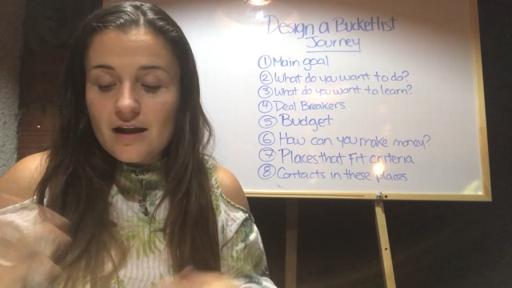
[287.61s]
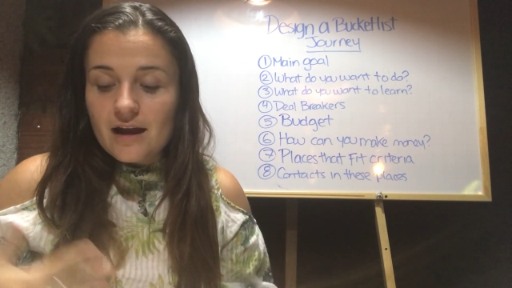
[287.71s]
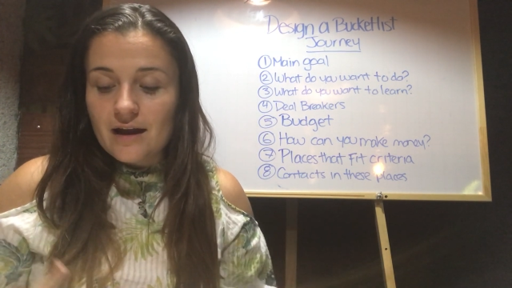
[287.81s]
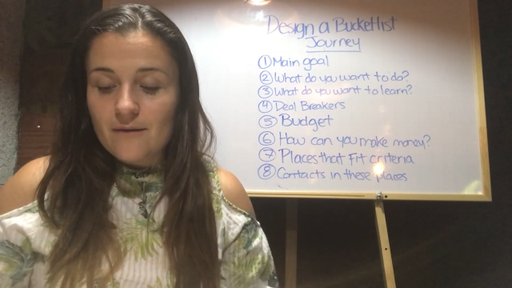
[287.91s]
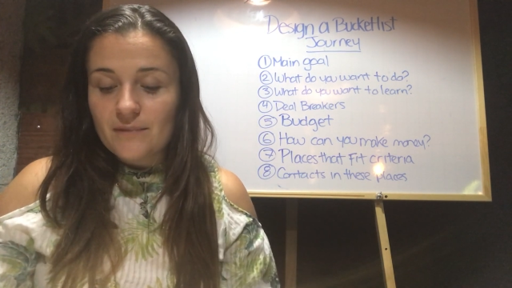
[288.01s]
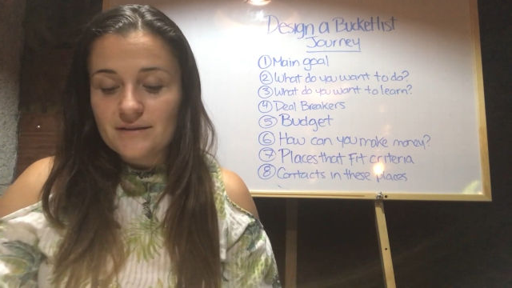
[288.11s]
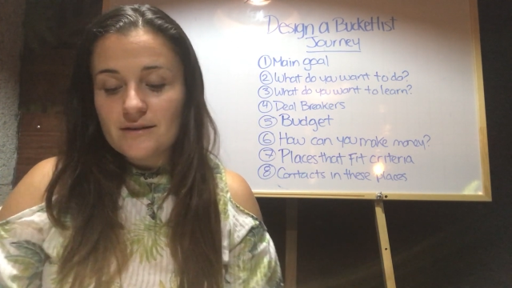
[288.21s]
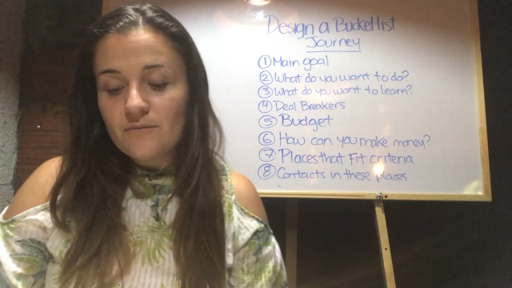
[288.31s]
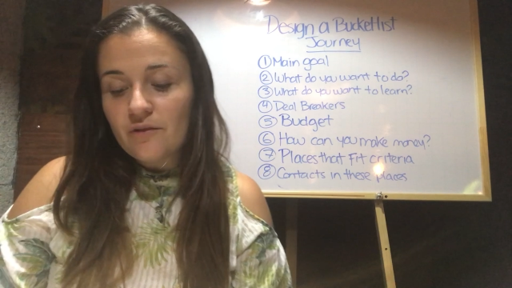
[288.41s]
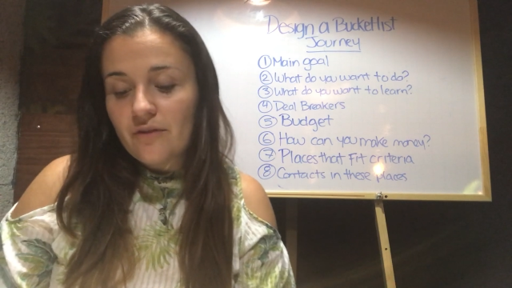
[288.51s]
But
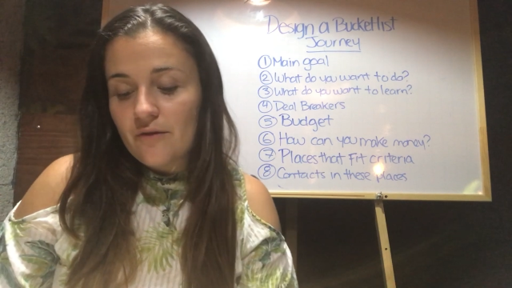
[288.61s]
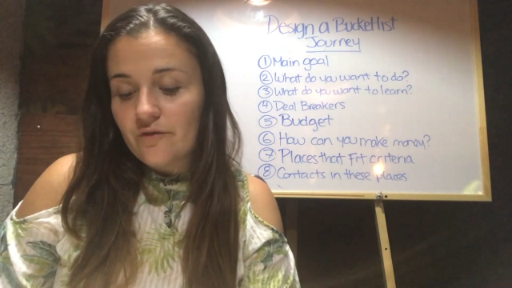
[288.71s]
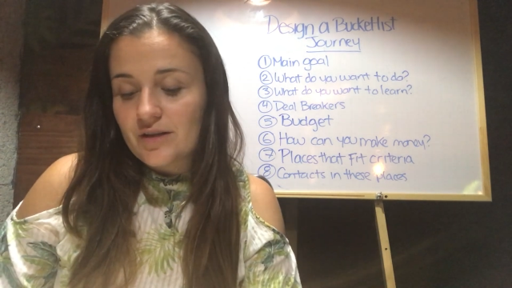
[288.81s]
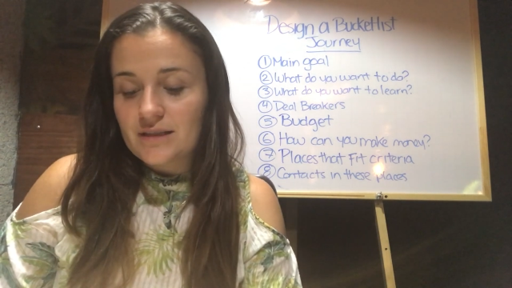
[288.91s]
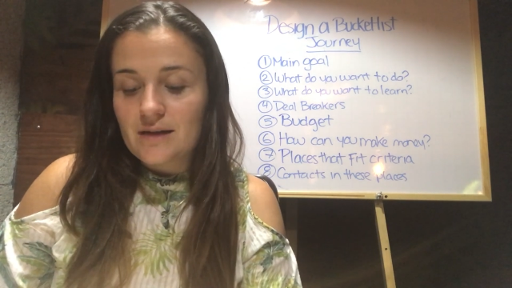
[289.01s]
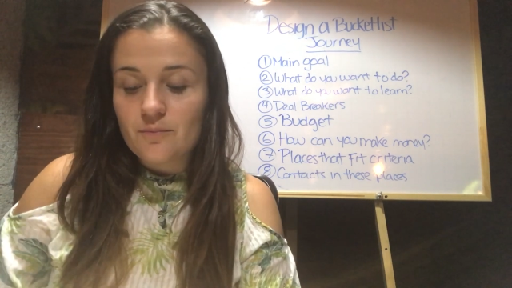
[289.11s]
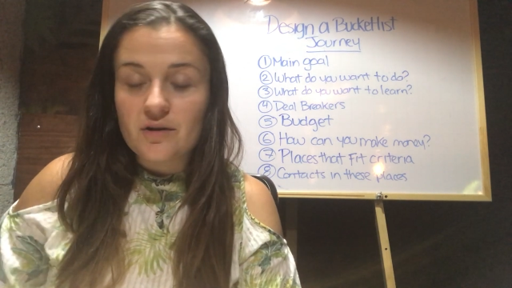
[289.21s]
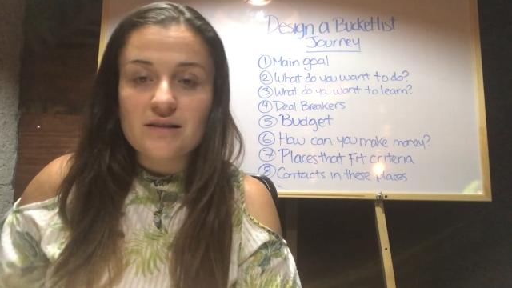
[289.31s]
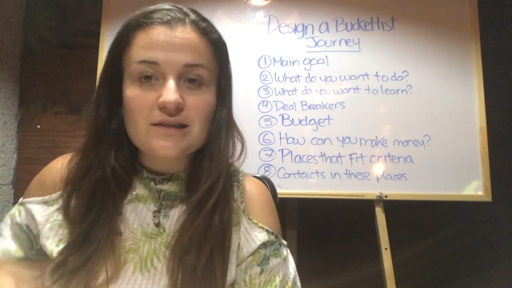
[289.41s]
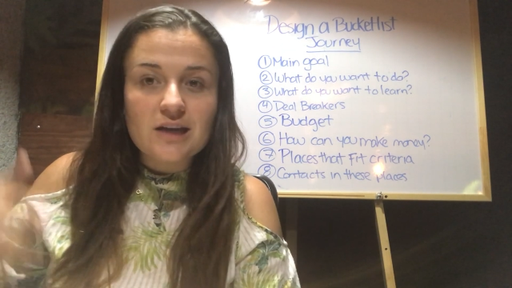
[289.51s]
some of them, for example,
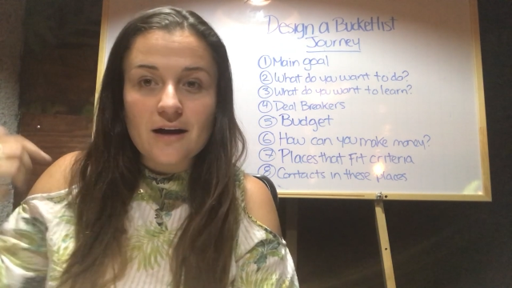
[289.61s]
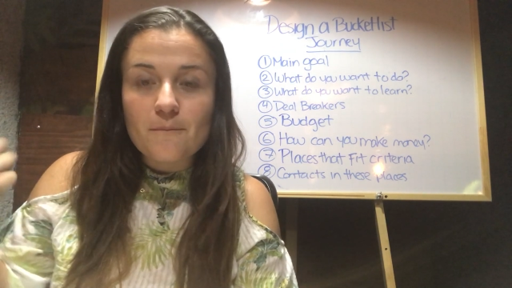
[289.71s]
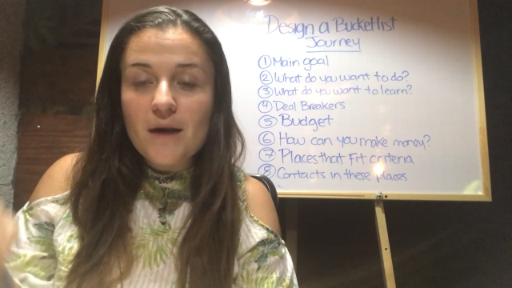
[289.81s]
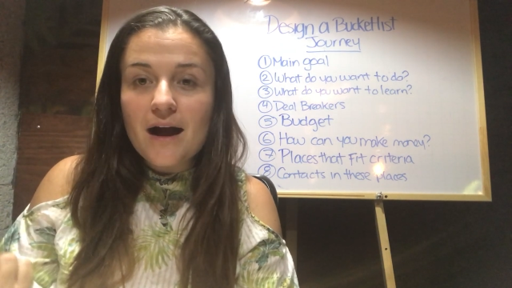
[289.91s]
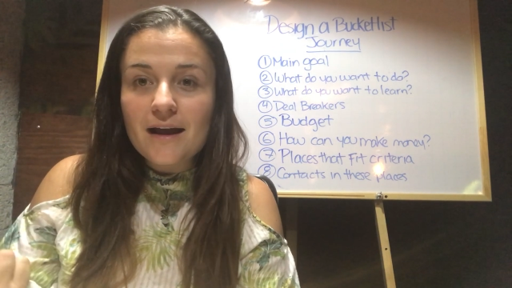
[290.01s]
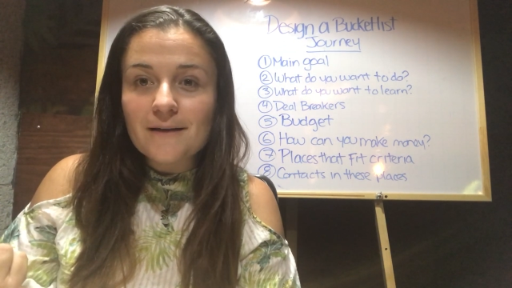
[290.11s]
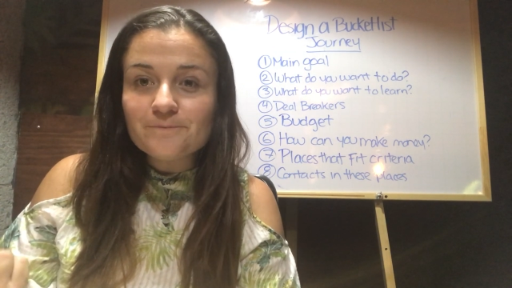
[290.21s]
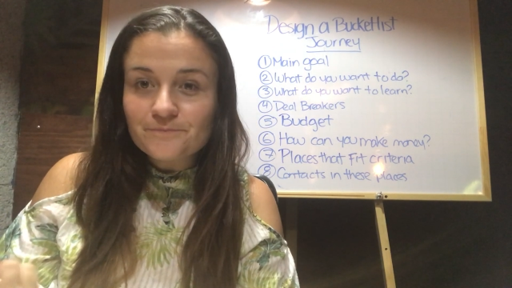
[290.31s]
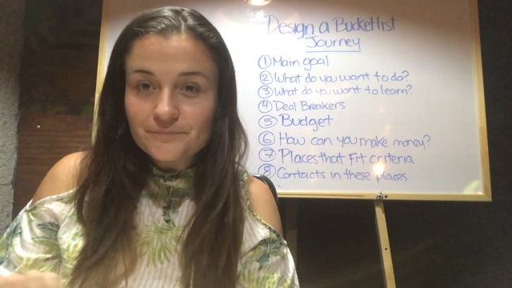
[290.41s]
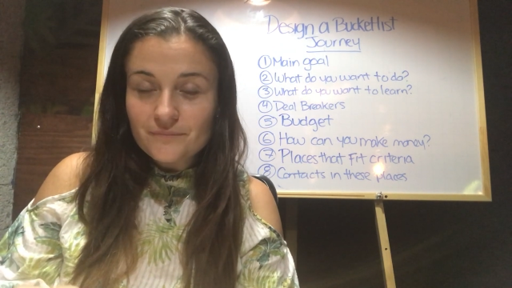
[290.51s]
is Chiang
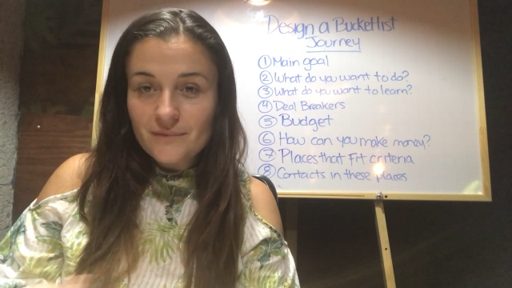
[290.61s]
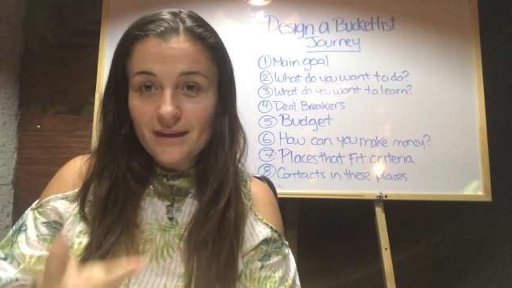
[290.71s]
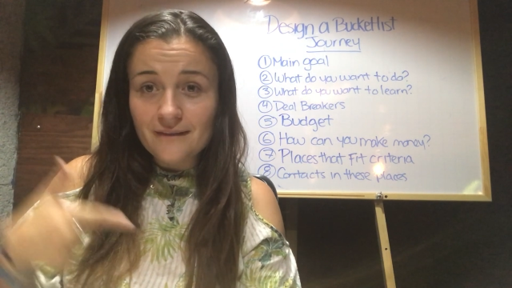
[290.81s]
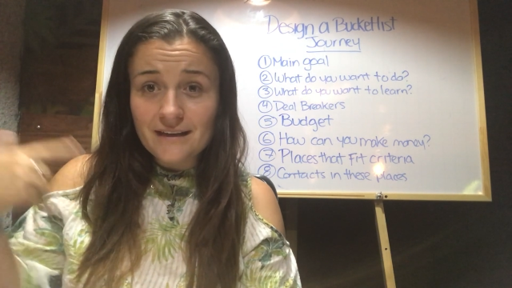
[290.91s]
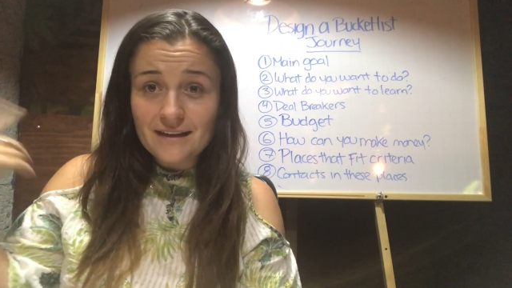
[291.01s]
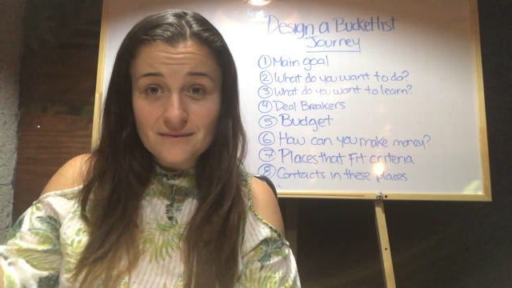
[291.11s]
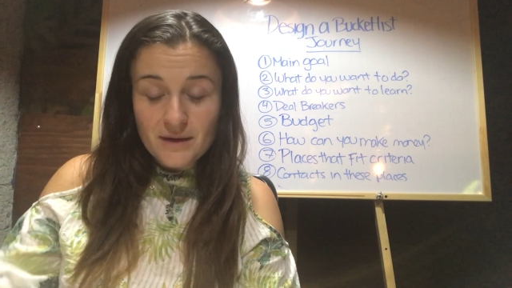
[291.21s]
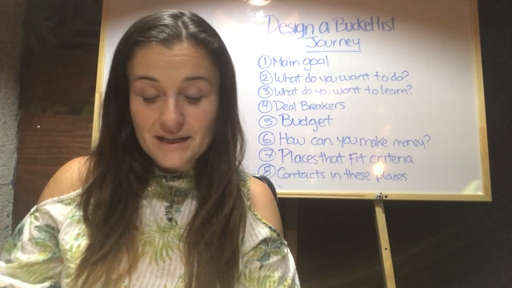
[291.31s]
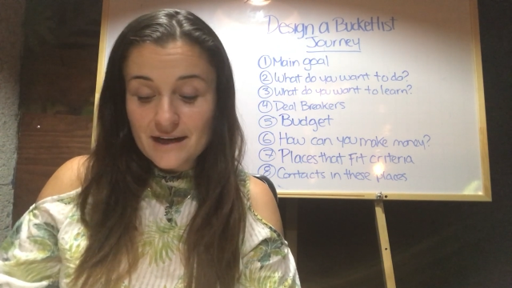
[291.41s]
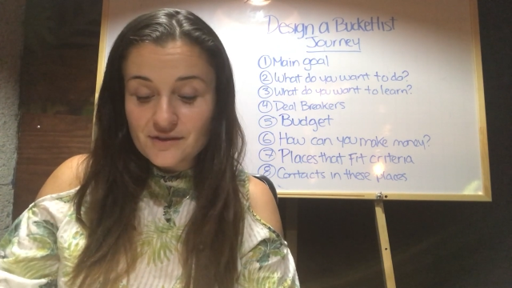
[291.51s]
Mai, That is
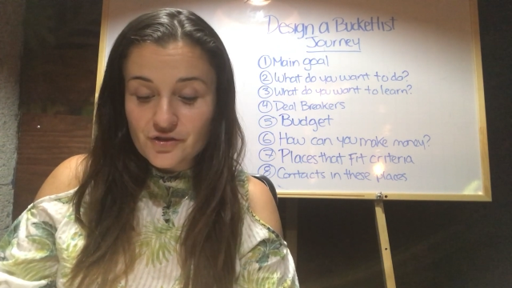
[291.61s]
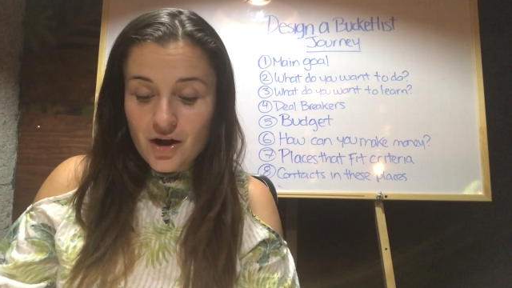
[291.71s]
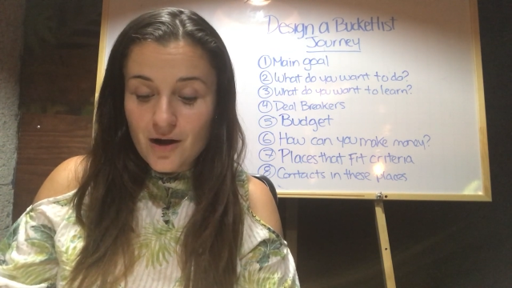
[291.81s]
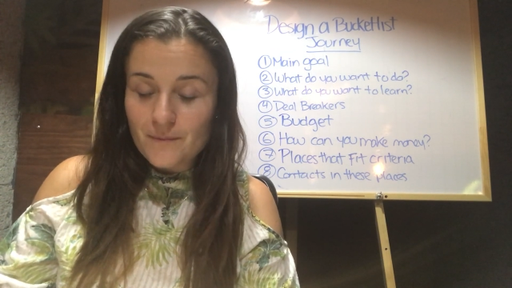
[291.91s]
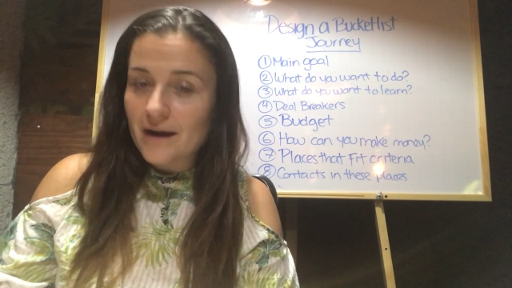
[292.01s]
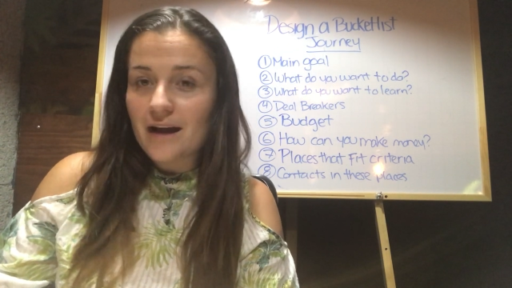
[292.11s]
my next stop.